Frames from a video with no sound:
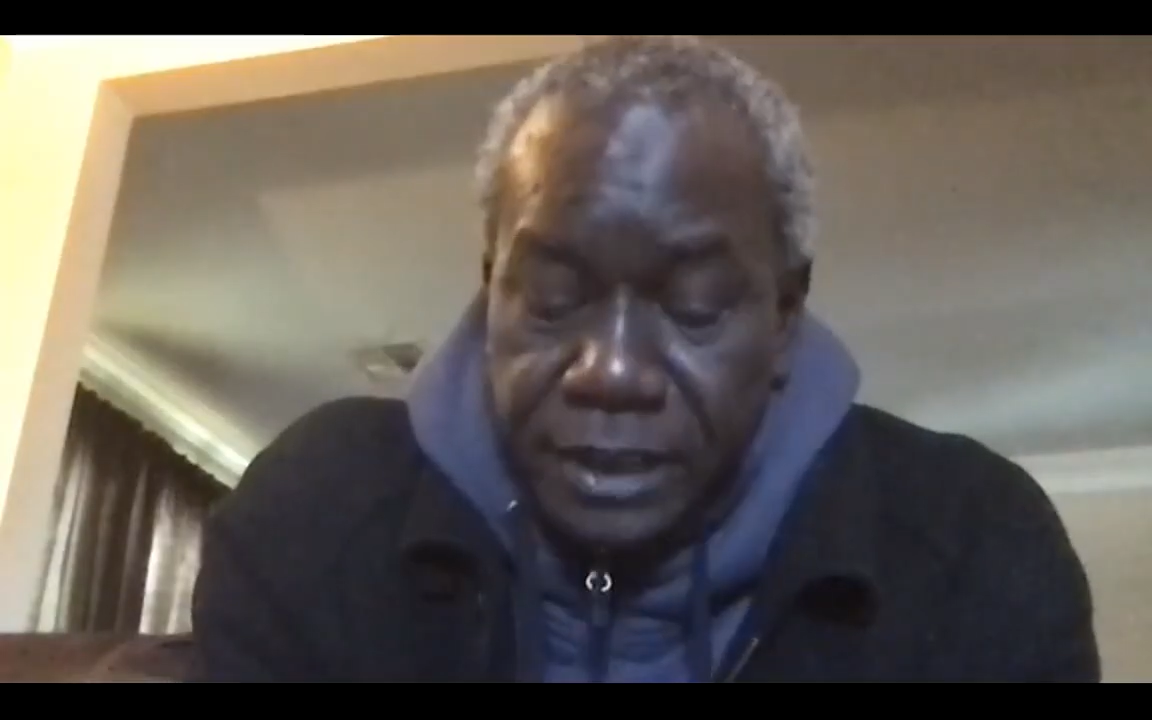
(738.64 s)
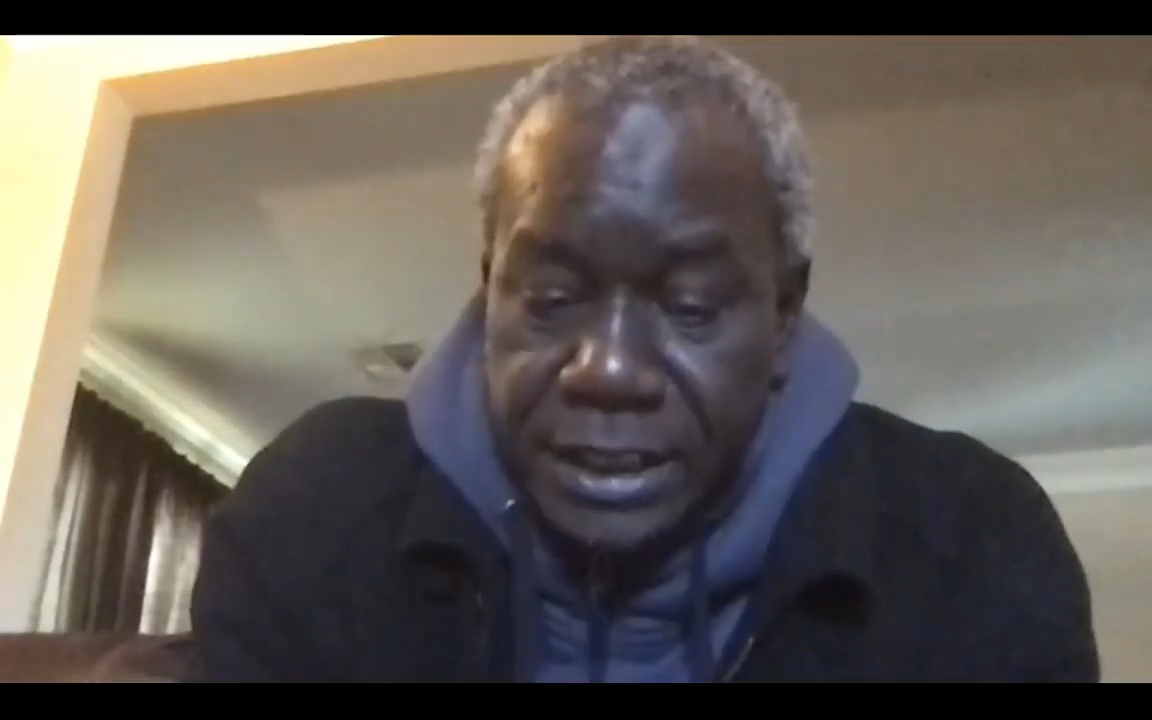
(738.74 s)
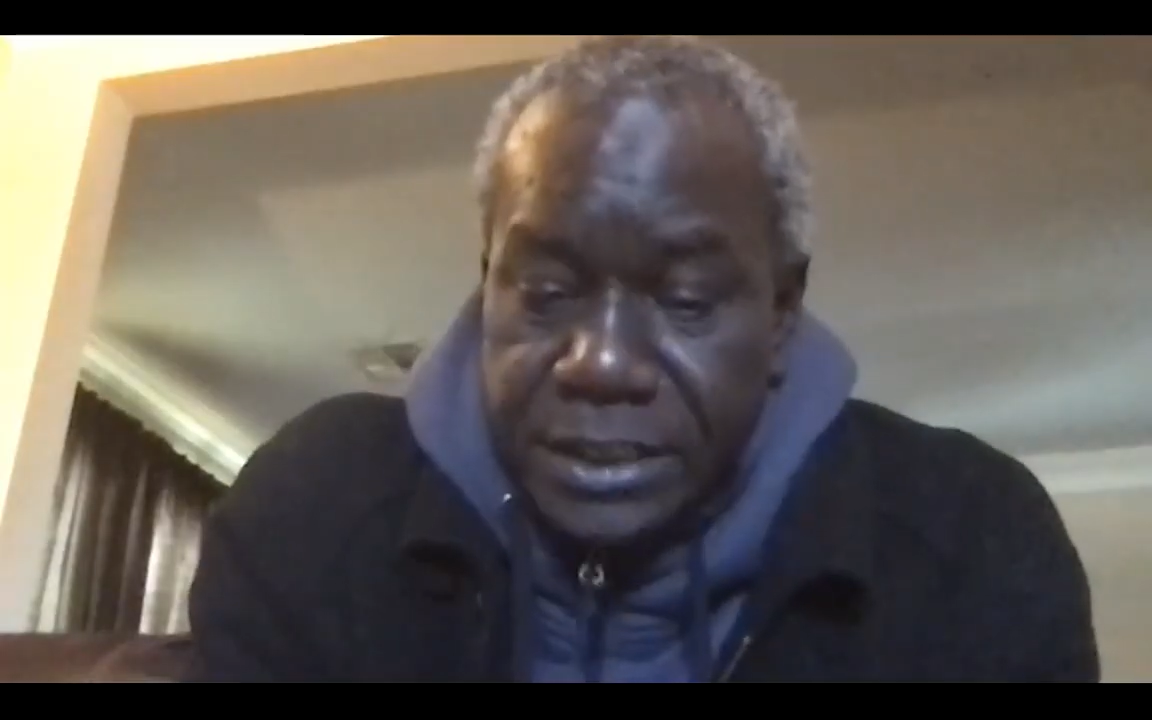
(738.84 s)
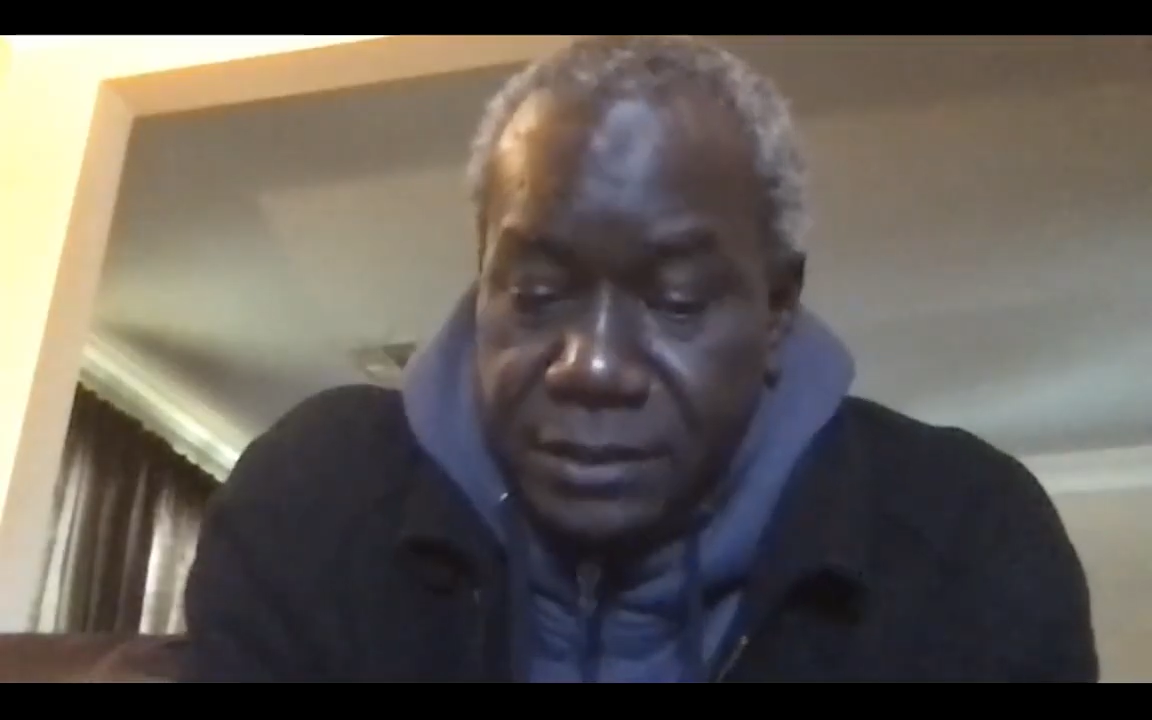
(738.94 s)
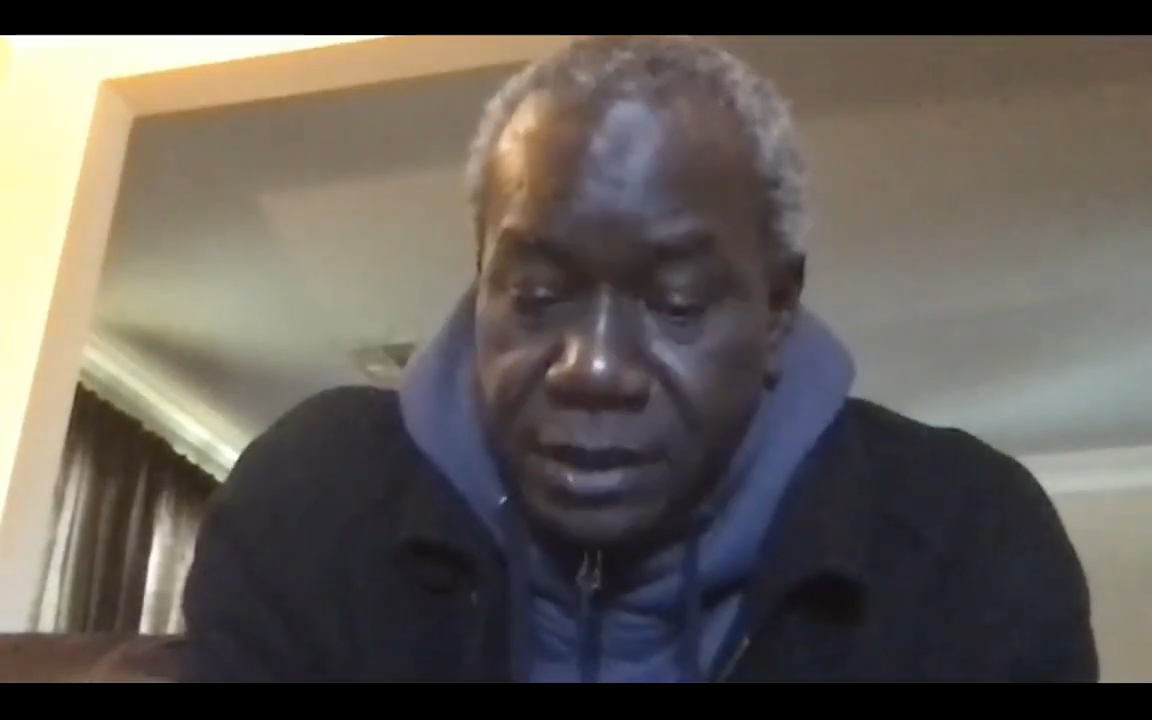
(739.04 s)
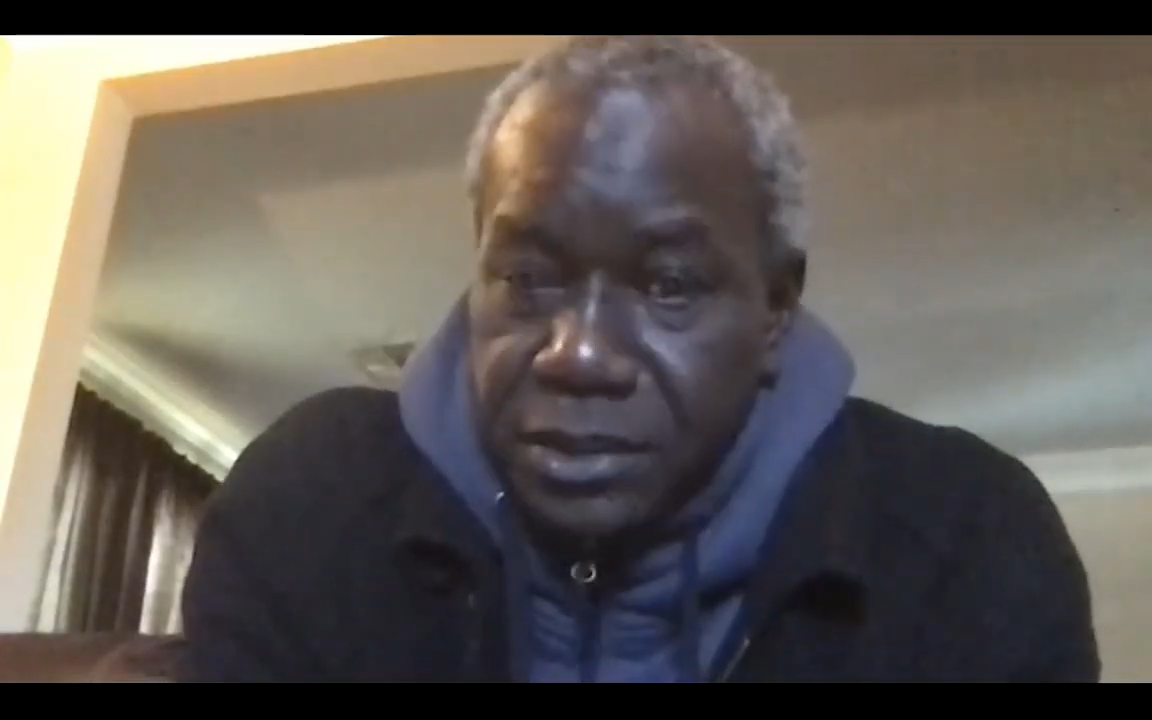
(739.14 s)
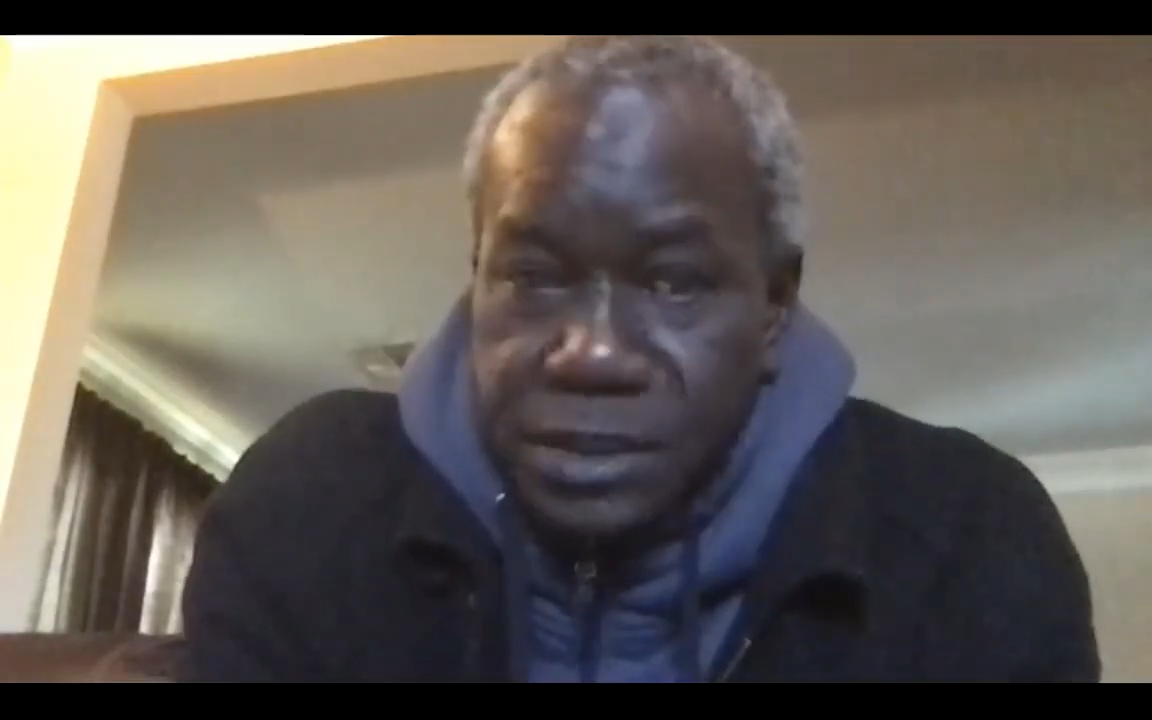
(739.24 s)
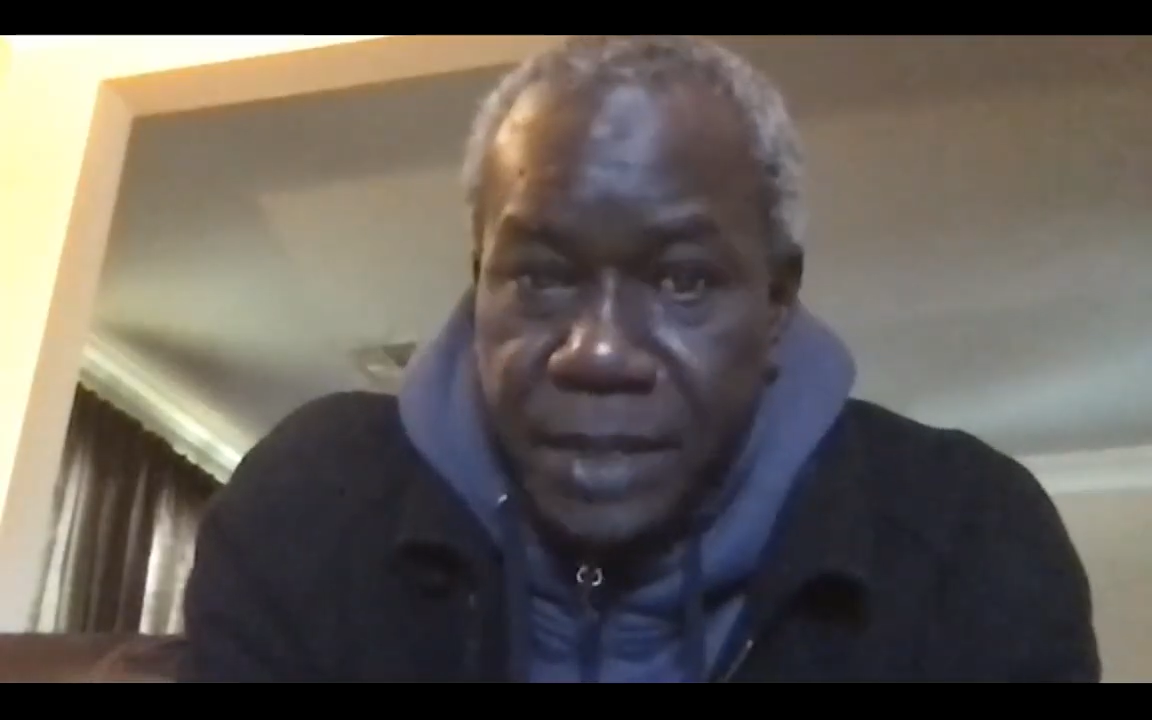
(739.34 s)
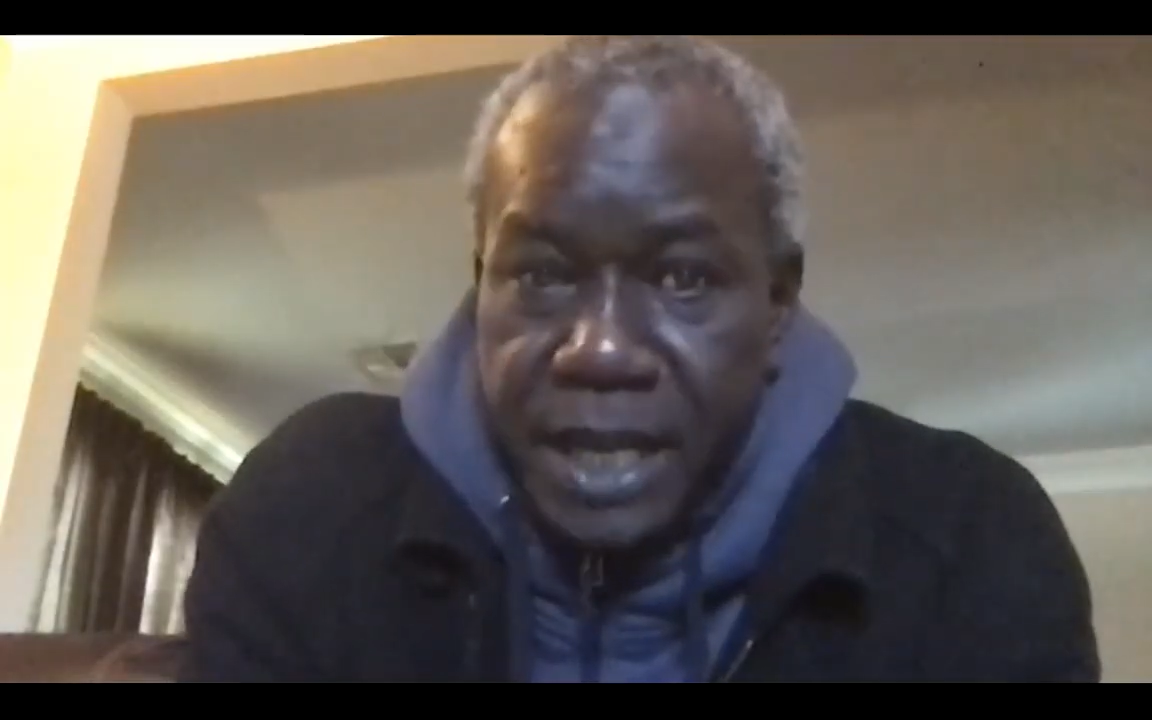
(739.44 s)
this is not just